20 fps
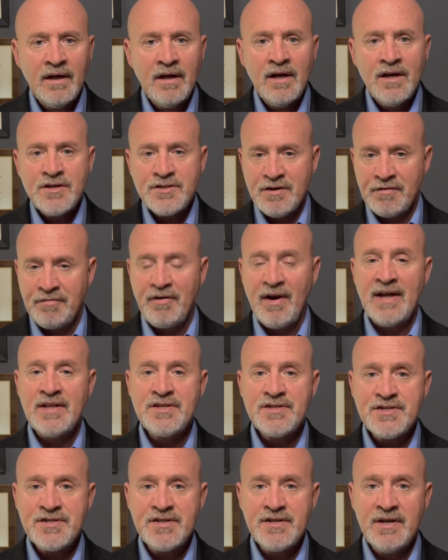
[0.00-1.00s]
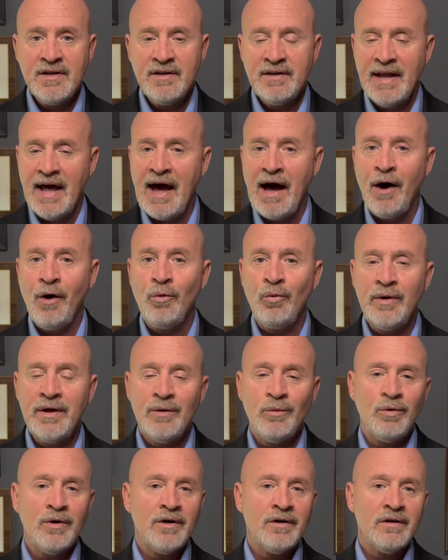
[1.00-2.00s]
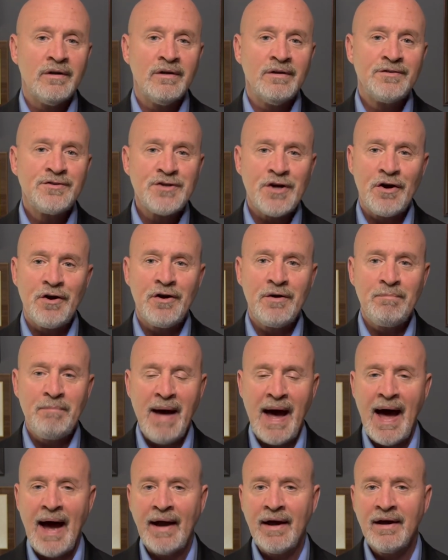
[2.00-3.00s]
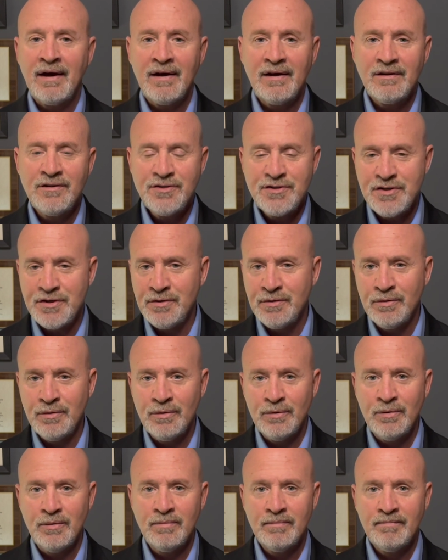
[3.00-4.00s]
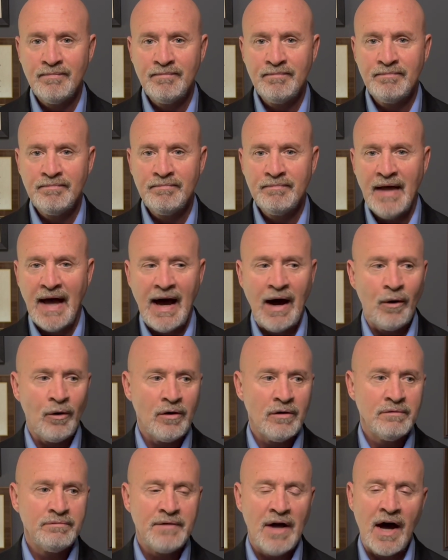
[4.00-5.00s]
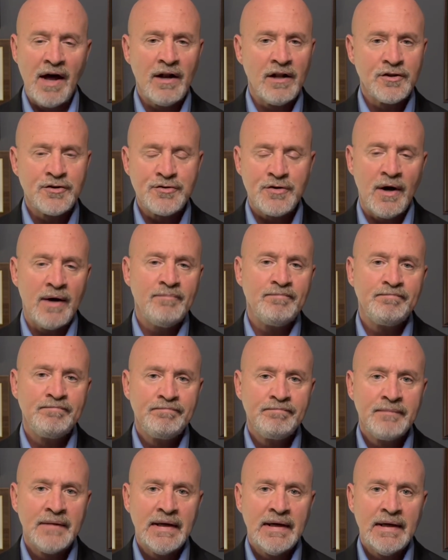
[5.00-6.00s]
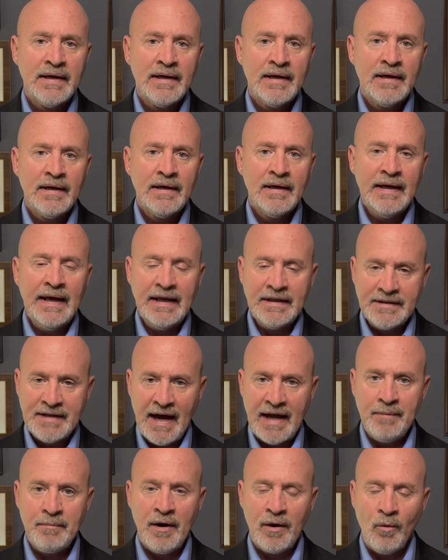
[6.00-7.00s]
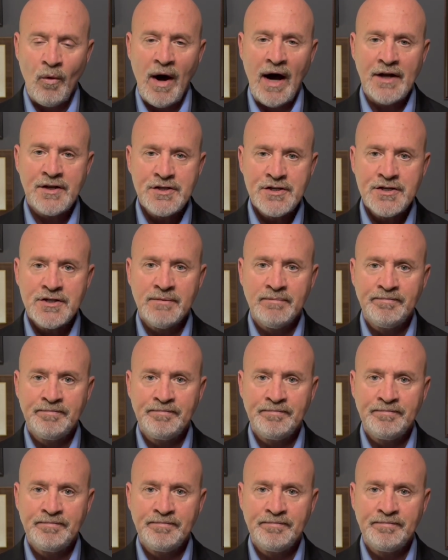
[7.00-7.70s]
So friends, now we will turn back to our Donald Trump indictment watch,